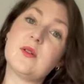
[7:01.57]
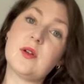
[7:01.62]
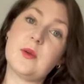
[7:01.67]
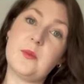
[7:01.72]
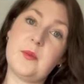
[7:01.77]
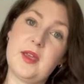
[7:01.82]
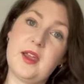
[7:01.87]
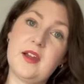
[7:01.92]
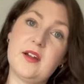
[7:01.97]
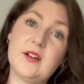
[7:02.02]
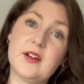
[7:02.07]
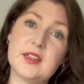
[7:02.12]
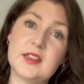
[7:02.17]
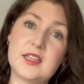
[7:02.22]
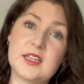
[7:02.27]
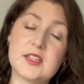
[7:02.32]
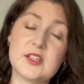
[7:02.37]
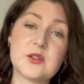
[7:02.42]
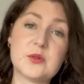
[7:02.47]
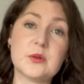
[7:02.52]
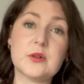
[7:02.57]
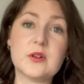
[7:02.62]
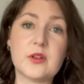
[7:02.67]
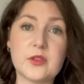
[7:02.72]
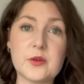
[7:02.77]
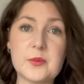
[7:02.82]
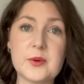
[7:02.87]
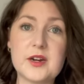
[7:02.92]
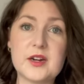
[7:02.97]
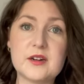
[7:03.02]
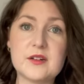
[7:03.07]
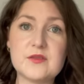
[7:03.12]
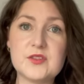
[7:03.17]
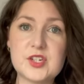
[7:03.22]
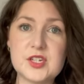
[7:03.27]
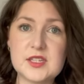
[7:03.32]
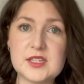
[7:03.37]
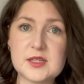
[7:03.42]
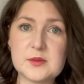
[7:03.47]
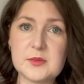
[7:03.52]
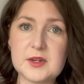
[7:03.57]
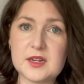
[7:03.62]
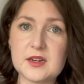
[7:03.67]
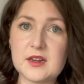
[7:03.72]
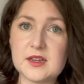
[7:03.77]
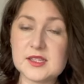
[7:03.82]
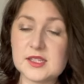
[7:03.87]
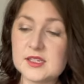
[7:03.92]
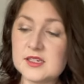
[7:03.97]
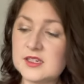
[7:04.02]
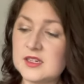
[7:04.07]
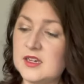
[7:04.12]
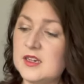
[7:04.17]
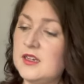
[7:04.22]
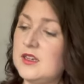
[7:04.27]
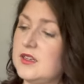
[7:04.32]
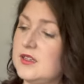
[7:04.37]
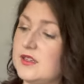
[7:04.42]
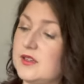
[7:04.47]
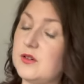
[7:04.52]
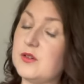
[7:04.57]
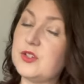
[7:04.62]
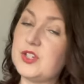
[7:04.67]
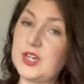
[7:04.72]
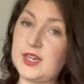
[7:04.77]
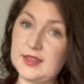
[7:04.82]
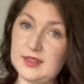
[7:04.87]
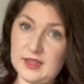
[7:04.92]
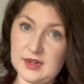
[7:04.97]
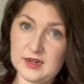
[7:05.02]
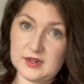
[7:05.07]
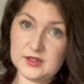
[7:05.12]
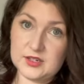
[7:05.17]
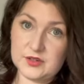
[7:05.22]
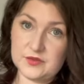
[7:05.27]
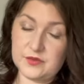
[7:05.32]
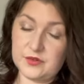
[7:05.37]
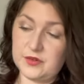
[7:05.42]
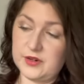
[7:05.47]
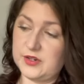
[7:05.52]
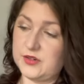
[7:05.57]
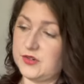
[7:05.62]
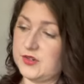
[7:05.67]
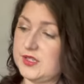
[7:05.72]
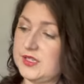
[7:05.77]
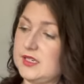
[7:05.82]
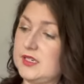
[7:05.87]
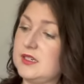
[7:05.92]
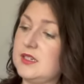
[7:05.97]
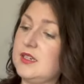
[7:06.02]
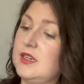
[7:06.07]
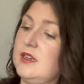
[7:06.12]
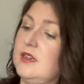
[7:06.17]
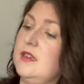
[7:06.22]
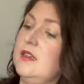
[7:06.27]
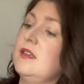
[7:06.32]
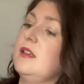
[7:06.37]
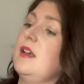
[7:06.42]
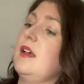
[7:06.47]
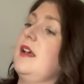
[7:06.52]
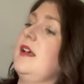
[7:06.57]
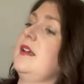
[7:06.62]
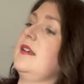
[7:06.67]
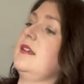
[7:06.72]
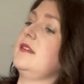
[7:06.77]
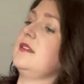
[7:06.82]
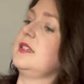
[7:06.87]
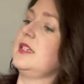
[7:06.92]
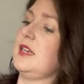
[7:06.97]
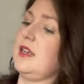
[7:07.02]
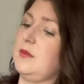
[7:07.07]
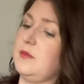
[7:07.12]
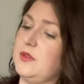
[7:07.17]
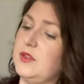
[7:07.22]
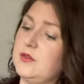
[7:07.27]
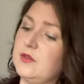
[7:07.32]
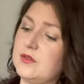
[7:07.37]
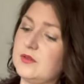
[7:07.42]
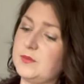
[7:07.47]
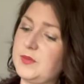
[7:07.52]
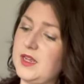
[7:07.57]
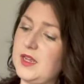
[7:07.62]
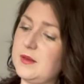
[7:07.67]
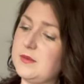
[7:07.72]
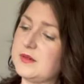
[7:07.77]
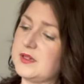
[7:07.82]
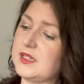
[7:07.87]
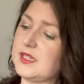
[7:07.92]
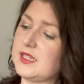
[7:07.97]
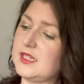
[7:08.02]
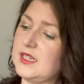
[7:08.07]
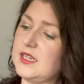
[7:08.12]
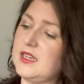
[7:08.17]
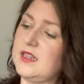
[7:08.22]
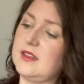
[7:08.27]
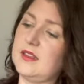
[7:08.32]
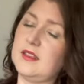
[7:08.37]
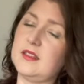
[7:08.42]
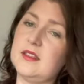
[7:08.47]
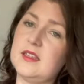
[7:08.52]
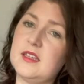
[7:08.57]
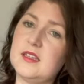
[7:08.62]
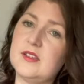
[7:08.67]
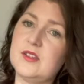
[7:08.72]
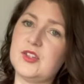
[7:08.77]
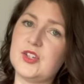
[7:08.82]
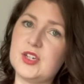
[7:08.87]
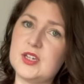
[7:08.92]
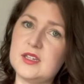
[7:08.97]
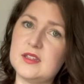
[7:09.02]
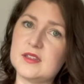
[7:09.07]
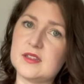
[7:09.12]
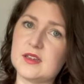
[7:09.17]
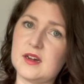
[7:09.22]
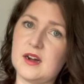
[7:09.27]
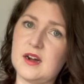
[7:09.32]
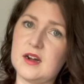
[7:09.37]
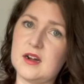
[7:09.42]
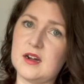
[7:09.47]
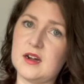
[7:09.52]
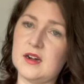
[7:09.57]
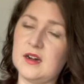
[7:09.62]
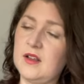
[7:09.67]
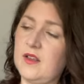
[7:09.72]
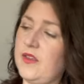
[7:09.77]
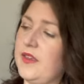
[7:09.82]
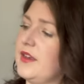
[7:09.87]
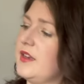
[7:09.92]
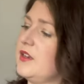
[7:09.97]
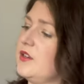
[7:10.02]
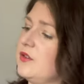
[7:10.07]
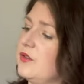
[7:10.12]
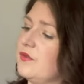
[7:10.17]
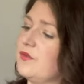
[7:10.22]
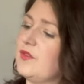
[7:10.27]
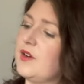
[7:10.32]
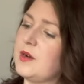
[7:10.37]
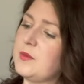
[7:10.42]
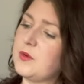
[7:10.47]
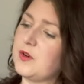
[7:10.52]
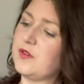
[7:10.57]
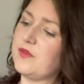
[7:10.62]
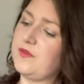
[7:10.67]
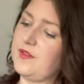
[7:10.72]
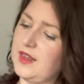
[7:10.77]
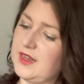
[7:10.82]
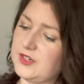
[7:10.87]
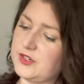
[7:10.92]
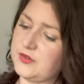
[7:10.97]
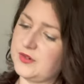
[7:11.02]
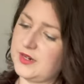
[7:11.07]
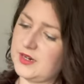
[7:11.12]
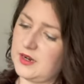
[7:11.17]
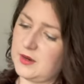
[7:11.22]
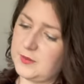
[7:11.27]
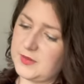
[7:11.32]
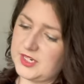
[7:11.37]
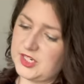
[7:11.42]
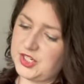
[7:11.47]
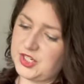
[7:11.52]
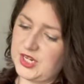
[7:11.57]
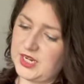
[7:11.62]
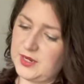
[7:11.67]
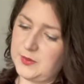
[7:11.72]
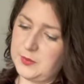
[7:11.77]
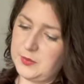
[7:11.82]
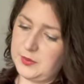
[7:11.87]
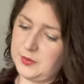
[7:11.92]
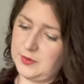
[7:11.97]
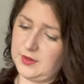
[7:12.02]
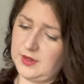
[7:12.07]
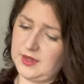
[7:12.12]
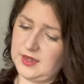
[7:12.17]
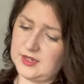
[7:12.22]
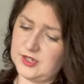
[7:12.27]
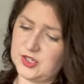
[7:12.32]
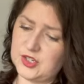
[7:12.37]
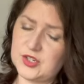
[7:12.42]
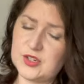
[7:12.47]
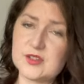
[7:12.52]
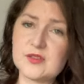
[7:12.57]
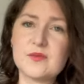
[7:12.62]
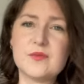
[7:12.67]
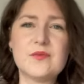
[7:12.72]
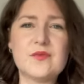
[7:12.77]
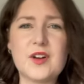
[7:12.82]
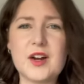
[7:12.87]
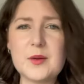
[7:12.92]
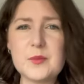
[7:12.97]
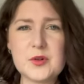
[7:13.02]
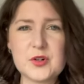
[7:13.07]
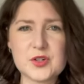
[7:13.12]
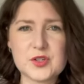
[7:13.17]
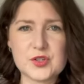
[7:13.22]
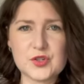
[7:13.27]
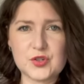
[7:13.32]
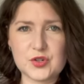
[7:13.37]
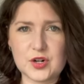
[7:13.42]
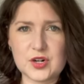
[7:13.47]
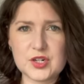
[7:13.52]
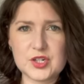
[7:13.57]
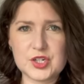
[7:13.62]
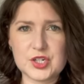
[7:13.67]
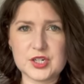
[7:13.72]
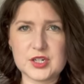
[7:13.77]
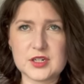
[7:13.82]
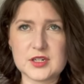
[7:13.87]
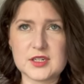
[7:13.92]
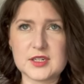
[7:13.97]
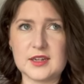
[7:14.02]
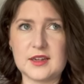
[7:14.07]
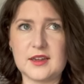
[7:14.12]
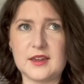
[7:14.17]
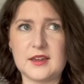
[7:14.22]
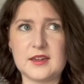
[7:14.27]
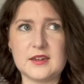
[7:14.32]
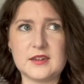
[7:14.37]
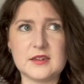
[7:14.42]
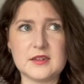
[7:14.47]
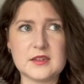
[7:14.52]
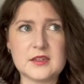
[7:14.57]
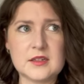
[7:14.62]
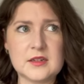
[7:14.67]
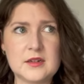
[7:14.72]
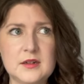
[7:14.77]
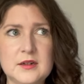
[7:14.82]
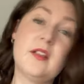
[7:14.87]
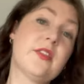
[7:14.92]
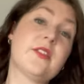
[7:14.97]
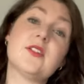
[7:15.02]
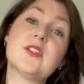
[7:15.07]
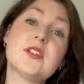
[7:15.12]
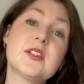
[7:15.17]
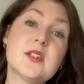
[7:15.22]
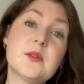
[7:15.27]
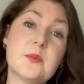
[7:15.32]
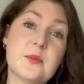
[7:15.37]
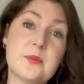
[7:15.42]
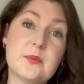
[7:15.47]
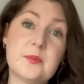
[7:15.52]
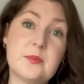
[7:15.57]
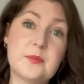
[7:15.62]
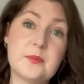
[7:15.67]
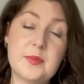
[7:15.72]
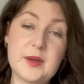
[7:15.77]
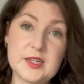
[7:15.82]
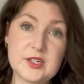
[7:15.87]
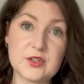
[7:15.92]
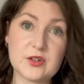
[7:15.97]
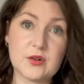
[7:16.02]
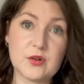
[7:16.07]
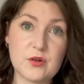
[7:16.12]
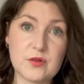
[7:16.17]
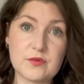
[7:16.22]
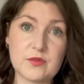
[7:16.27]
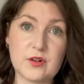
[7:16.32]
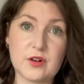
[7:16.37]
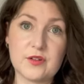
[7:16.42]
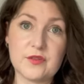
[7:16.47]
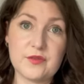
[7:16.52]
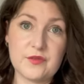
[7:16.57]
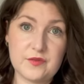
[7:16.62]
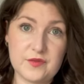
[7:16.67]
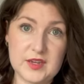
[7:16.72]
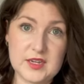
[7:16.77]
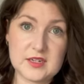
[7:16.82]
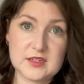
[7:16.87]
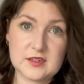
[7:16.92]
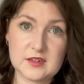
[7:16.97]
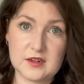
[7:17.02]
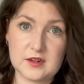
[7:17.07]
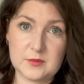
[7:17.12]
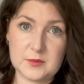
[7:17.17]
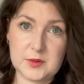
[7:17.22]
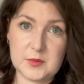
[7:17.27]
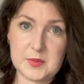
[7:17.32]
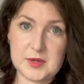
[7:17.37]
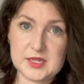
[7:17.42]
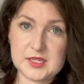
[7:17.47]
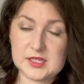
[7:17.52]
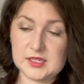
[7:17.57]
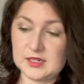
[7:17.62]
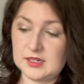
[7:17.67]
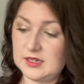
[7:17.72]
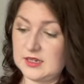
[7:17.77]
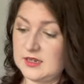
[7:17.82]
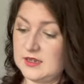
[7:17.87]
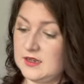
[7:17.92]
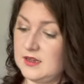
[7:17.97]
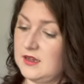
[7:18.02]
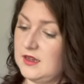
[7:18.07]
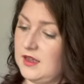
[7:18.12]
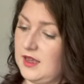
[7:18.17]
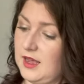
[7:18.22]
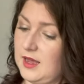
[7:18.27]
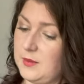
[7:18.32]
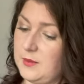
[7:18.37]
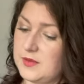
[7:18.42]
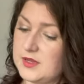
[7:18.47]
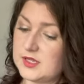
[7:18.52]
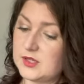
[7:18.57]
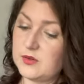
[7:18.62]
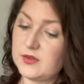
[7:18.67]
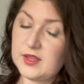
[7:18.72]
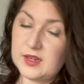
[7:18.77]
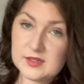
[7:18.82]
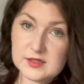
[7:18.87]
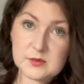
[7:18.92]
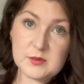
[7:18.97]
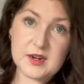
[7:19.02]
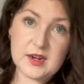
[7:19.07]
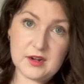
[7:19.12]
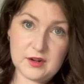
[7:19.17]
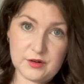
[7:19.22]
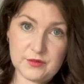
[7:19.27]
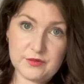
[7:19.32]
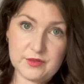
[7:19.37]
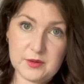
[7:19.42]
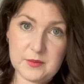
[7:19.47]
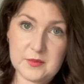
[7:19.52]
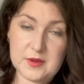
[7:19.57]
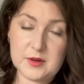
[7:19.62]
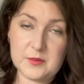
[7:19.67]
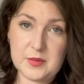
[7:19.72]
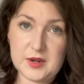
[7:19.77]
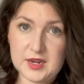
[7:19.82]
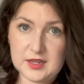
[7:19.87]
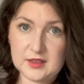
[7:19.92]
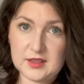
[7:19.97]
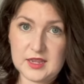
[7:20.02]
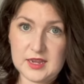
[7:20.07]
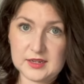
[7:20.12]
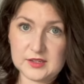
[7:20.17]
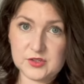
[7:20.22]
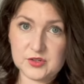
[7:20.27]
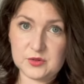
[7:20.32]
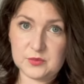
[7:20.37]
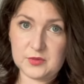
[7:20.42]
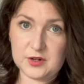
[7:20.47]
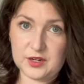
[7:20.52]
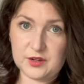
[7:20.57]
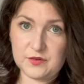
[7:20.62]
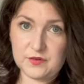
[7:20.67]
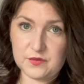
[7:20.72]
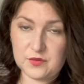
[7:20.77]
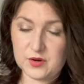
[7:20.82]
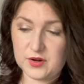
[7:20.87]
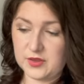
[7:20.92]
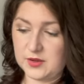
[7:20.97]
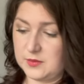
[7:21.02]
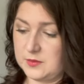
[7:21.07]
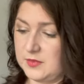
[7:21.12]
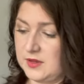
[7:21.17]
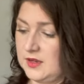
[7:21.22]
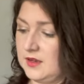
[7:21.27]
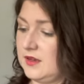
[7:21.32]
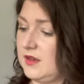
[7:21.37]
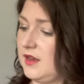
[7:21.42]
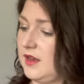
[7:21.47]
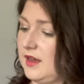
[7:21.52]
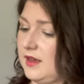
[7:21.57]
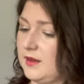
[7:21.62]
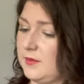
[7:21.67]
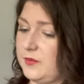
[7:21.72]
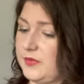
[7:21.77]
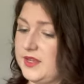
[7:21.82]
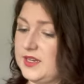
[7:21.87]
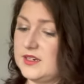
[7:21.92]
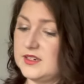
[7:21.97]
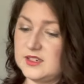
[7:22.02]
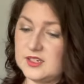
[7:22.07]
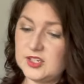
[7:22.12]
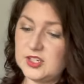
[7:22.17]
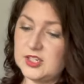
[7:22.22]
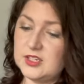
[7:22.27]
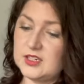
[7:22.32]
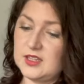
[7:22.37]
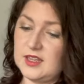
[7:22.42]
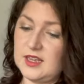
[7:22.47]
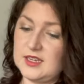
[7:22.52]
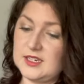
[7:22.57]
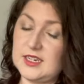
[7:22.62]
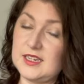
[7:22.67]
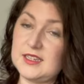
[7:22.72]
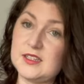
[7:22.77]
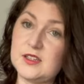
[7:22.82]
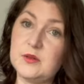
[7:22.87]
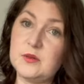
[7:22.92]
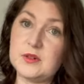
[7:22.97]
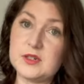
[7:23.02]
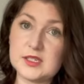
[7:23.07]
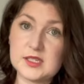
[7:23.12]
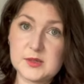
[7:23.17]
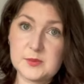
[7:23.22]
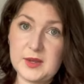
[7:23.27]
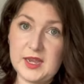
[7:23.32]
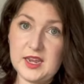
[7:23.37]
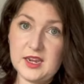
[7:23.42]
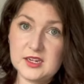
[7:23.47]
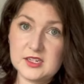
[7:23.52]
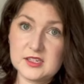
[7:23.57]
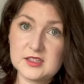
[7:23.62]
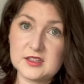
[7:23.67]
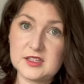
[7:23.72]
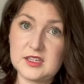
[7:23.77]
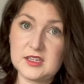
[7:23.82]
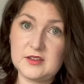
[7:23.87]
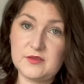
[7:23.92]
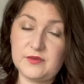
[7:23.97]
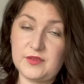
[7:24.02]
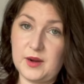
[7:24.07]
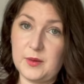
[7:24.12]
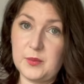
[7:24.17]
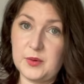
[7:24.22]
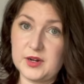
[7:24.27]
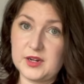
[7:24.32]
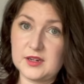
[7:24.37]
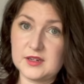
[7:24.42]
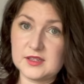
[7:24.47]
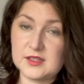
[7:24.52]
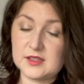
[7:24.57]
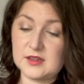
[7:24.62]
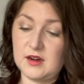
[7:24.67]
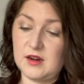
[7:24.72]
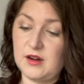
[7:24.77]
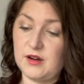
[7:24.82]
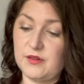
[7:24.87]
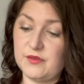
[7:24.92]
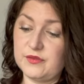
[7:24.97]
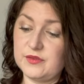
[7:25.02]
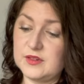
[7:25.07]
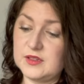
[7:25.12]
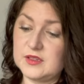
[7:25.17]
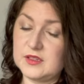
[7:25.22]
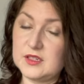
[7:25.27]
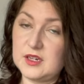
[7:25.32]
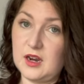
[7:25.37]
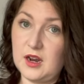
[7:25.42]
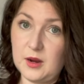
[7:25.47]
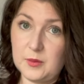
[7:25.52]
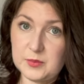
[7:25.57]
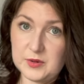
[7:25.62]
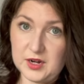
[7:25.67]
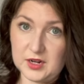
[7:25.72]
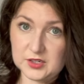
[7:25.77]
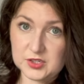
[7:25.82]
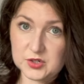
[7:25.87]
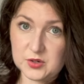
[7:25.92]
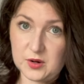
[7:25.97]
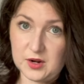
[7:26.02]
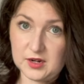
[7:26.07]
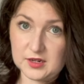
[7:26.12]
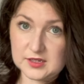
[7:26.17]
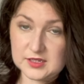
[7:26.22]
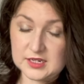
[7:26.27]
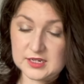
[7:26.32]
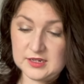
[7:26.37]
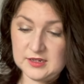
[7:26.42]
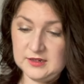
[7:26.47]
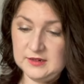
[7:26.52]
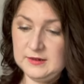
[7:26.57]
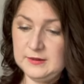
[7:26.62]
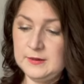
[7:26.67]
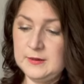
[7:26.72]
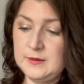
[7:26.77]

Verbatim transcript: comparing these to another pair of jeans in my closet, so check that out if you're interested. And um, you'll be able to see that these jeans are, you know, far more flattering on my shape and just far more structured and they're just a better overall fit on me basically. Um, so that is why I love them and paid the extra money for them. Um, in addition to that, as you would expect, the fabric is of top-notch quality.